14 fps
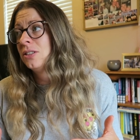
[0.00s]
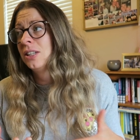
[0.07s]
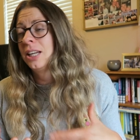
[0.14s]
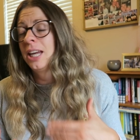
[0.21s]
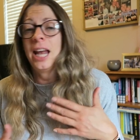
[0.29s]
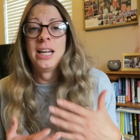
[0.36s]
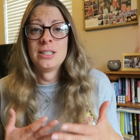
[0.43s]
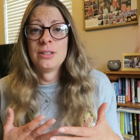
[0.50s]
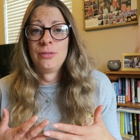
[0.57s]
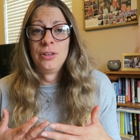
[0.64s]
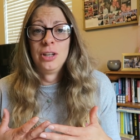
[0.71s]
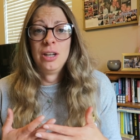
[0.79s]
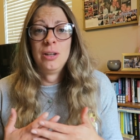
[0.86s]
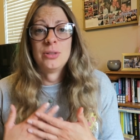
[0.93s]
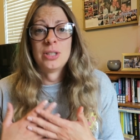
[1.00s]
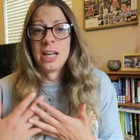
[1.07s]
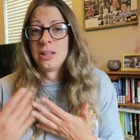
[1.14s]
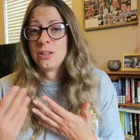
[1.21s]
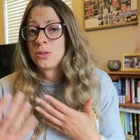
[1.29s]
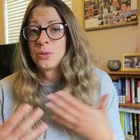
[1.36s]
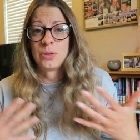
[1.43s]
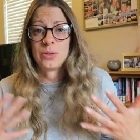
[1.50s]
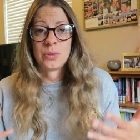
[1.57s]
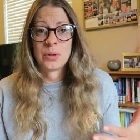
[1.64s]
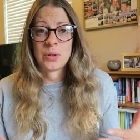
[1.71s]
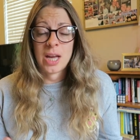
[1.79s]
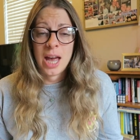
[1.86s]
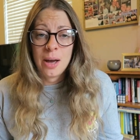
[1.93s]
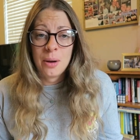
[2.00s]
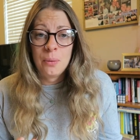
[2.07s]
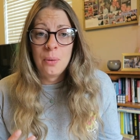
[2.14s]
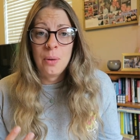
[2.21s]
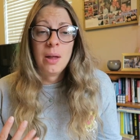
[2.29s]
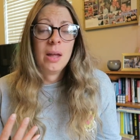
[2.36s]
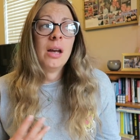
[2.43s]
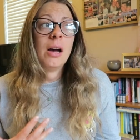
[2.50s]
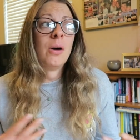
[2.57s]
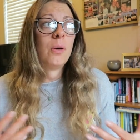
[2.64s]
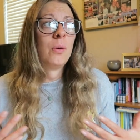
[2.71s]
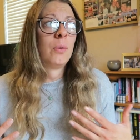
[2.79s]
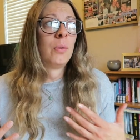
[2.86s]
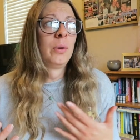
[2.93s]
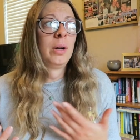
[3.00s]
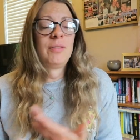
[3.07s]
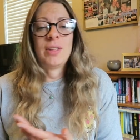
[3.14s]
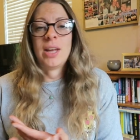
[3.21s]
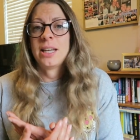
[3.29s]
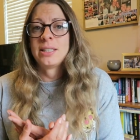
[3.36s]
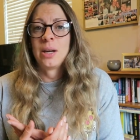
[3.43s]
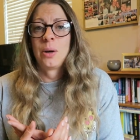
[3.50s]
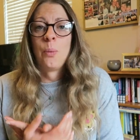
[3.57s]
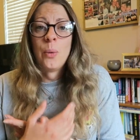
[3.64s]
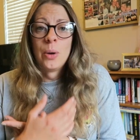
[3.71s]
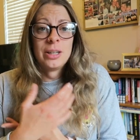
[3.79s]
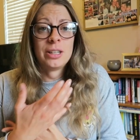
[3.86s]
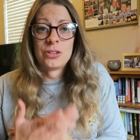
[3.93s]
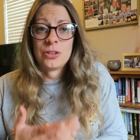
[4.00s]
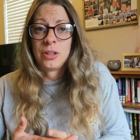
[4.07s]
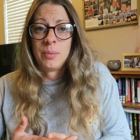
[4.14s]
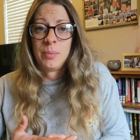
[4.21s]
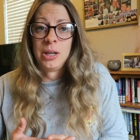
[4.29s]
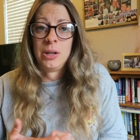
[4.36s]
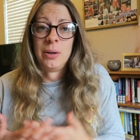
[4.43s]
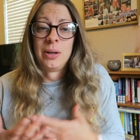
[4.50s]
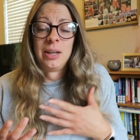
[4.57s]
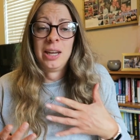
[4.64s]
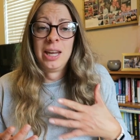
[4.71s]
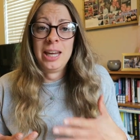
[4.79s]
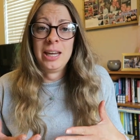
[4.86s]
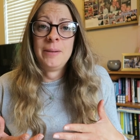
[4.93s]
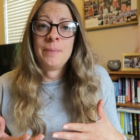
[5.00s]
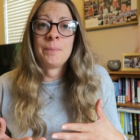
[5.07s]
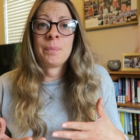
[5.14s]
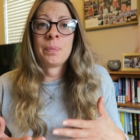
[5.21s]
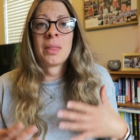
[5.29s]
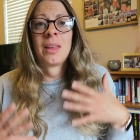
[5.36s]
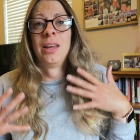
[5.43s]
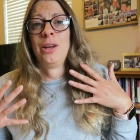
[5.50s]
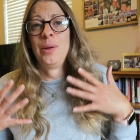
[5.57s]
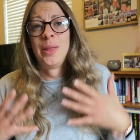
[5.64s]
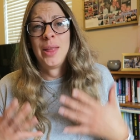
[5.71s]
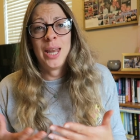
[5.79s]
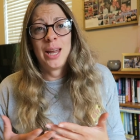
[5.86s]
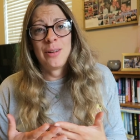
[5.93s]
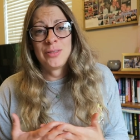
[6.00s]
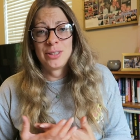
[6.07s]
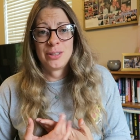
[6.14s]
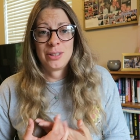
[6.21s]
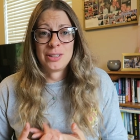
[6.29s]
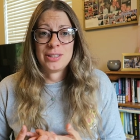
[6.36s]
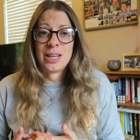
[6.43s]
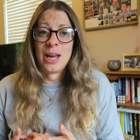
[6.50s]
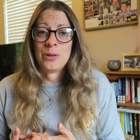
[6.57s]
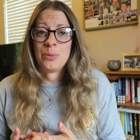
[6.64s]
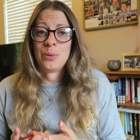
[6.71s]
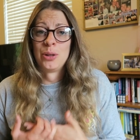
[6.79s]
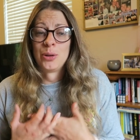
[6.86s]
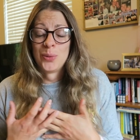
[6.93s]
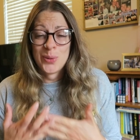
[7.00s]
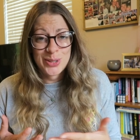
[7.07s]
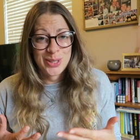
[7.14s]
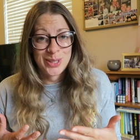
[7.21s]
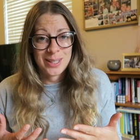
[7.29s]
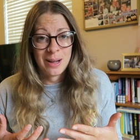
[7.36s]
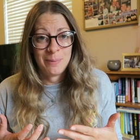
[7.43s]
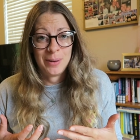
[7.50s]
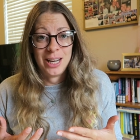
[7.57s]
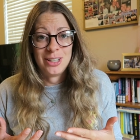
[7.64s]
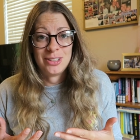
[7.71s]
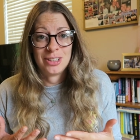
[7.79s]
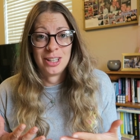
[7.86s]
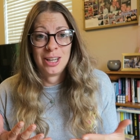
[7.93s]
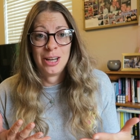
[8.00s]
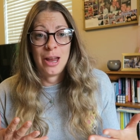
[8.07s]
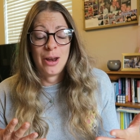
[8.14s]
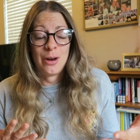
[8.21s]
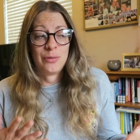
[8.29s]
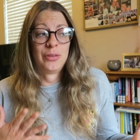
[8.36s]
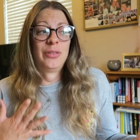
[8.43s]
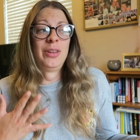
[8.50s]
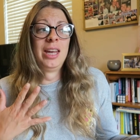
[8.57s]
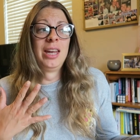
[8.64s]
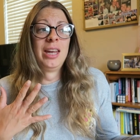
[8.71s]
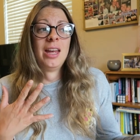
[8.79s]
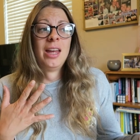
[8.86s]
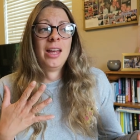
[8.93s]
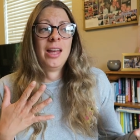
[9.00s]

to cater for you, take the soy sauce out, or if there's like one dish on the menu you can eat, you then have to contend with the cross-contamination and obviously